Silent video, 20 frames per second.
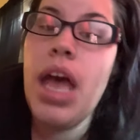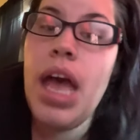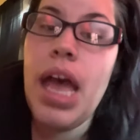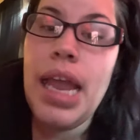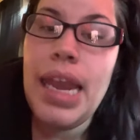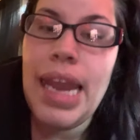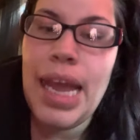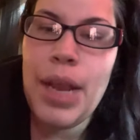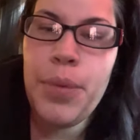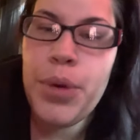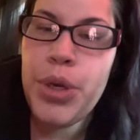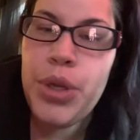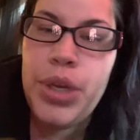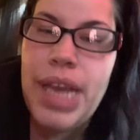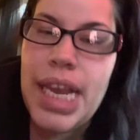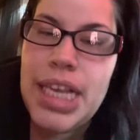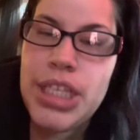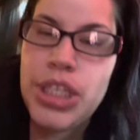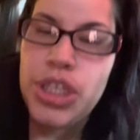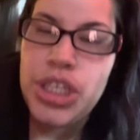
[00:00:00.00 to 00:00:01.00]
like what do you
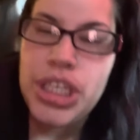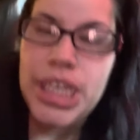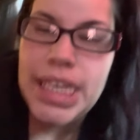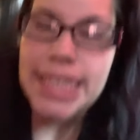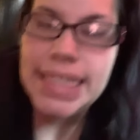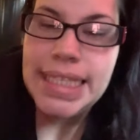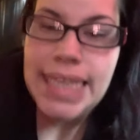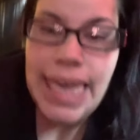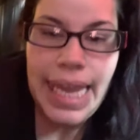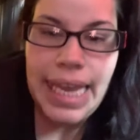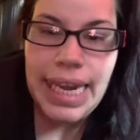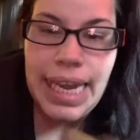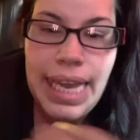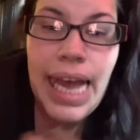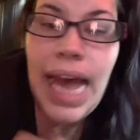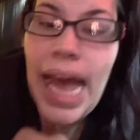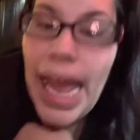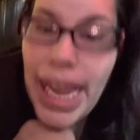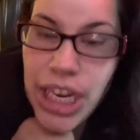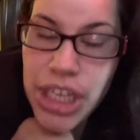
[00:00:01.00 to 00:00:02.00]
guys usually take like
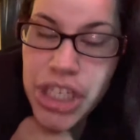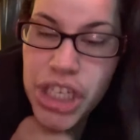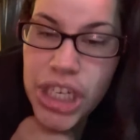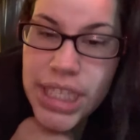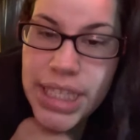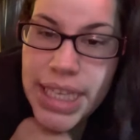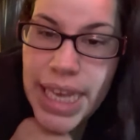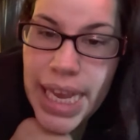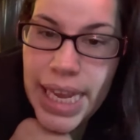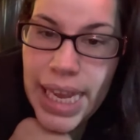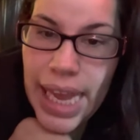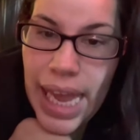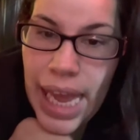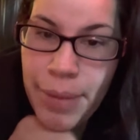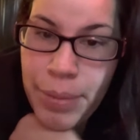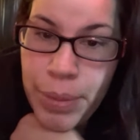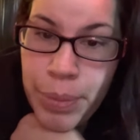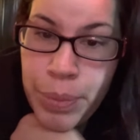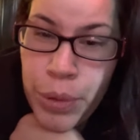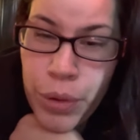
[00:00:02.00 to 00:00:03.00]
i usually take
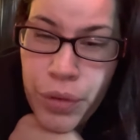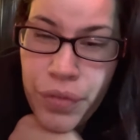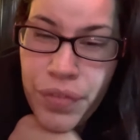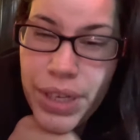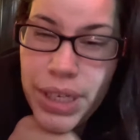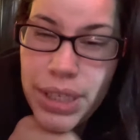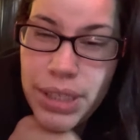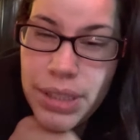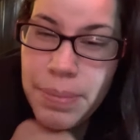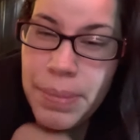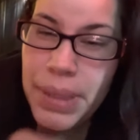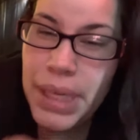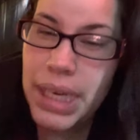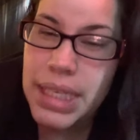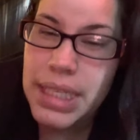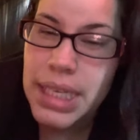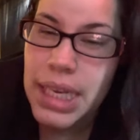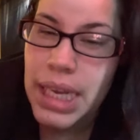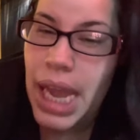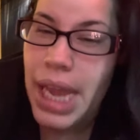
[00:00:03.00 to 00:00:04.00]
ibuprofen
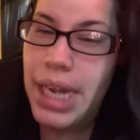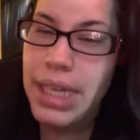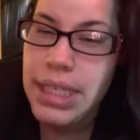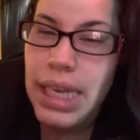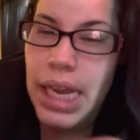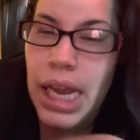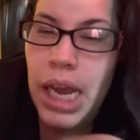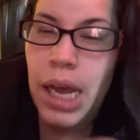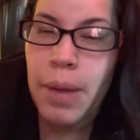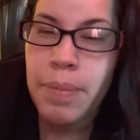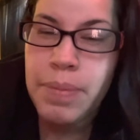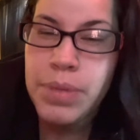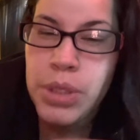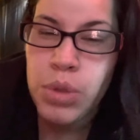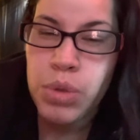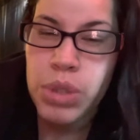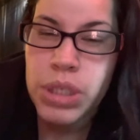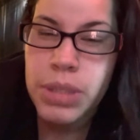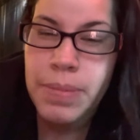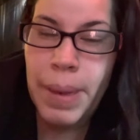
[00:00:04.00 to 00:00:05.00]
because it kind of like helps
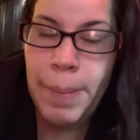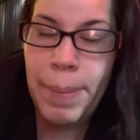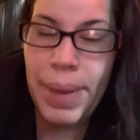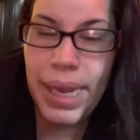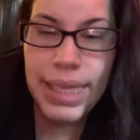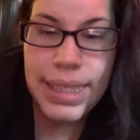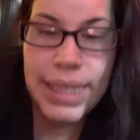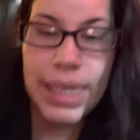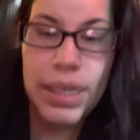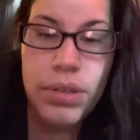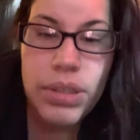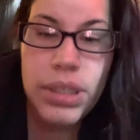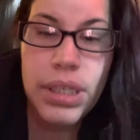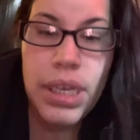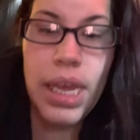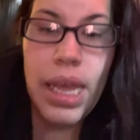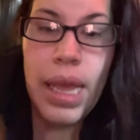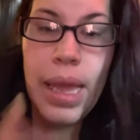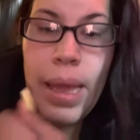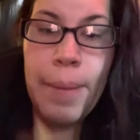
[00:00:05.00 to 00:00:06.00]
soothe my pain down
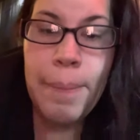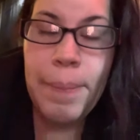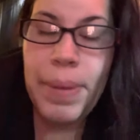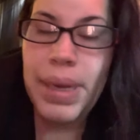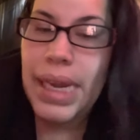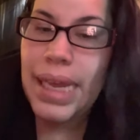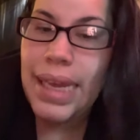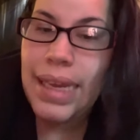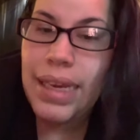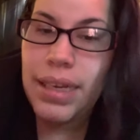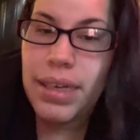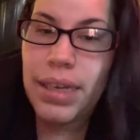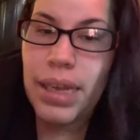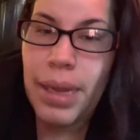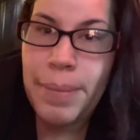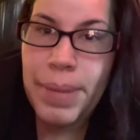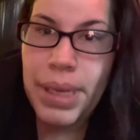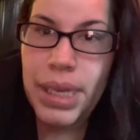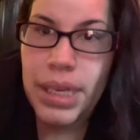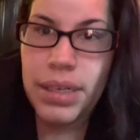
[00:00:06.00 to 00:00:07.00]
but like i
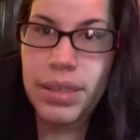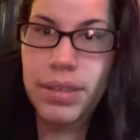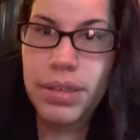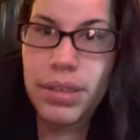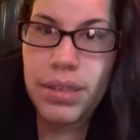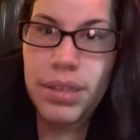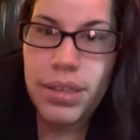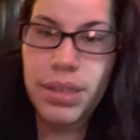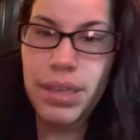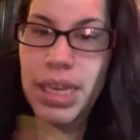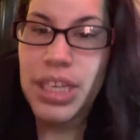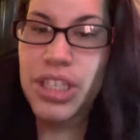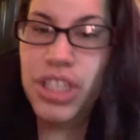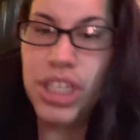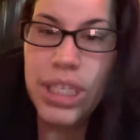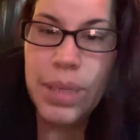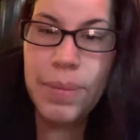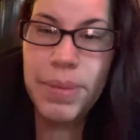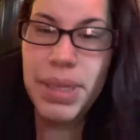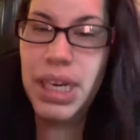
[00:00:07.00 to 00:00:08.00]
mean is there
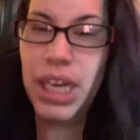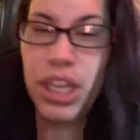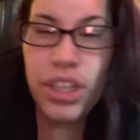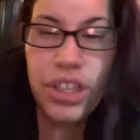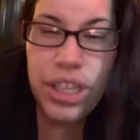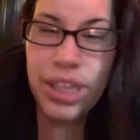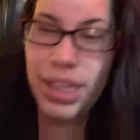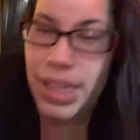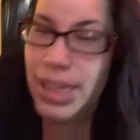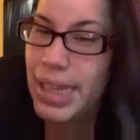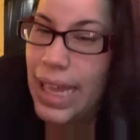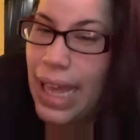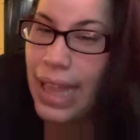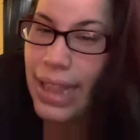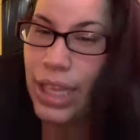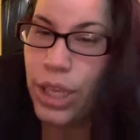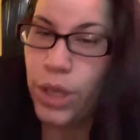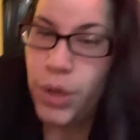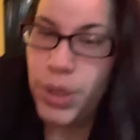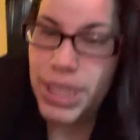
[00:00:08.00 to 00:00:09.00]
something other than that that
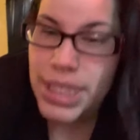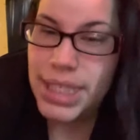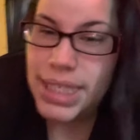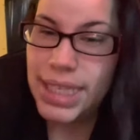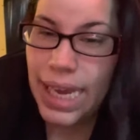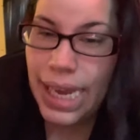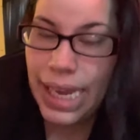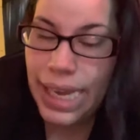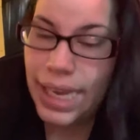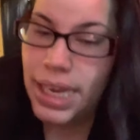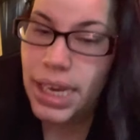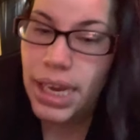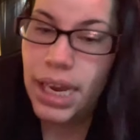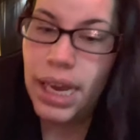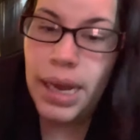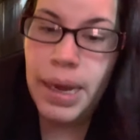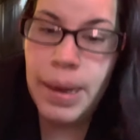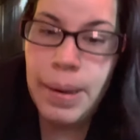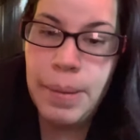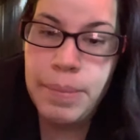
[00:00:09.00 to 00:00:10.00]
you can take
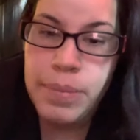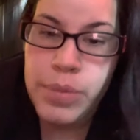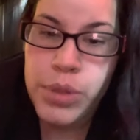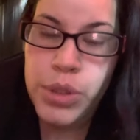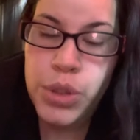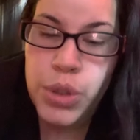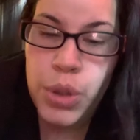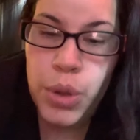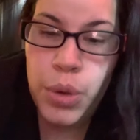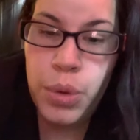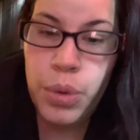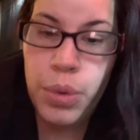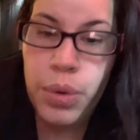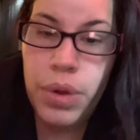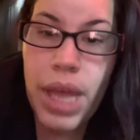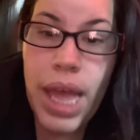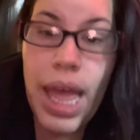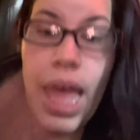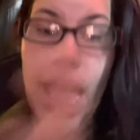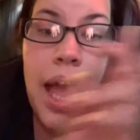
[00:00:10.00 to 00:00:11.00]
um so
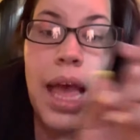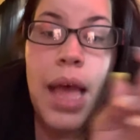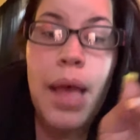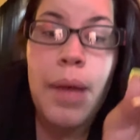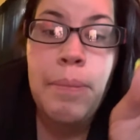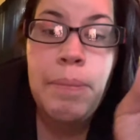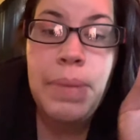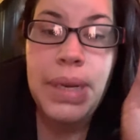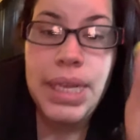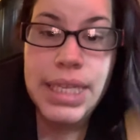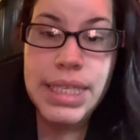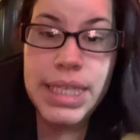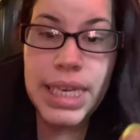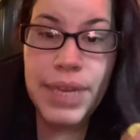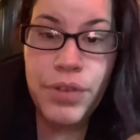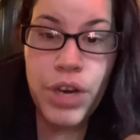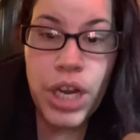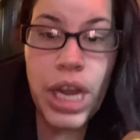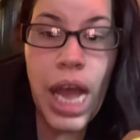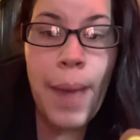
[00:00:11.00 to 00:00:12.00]
please leave
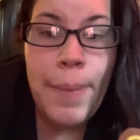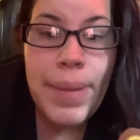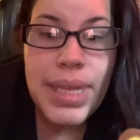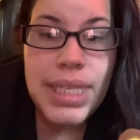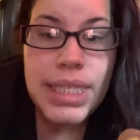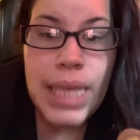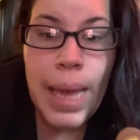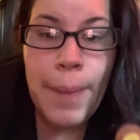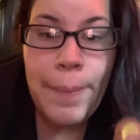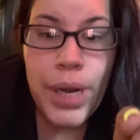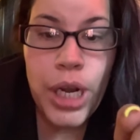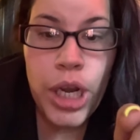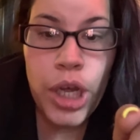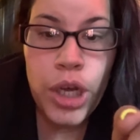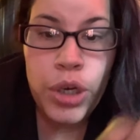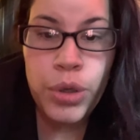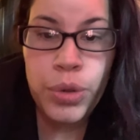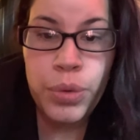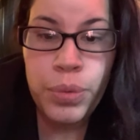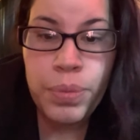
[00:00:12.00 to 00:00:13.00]
your comments down
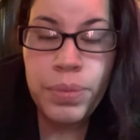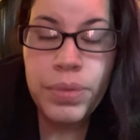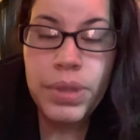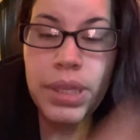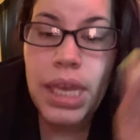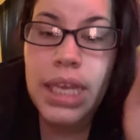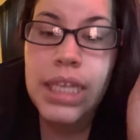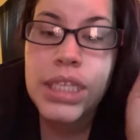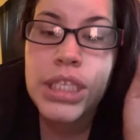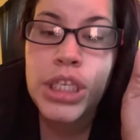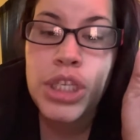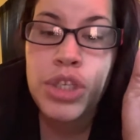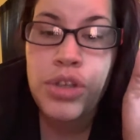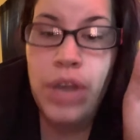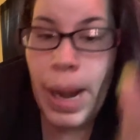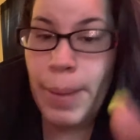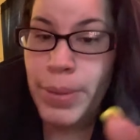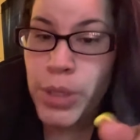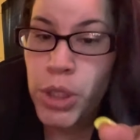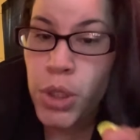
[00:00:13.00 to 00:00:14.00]
below
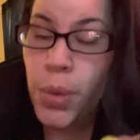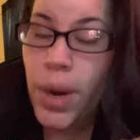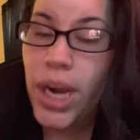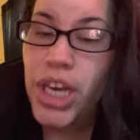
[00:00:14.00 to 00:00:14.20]
subscribe to our